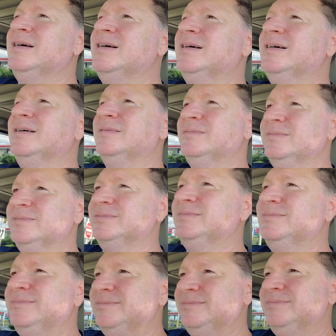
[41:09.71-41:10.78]

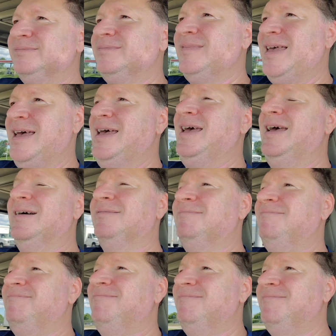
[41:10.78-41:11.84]
Um, yeah,
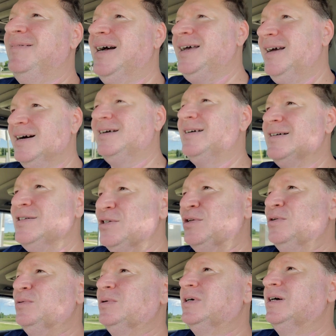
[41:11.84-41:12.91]
my car is
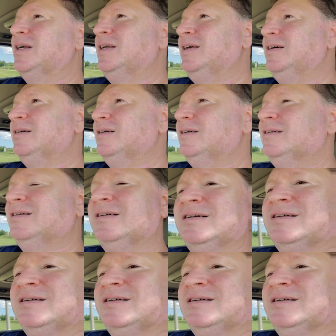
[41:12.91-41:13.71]
nowhere near the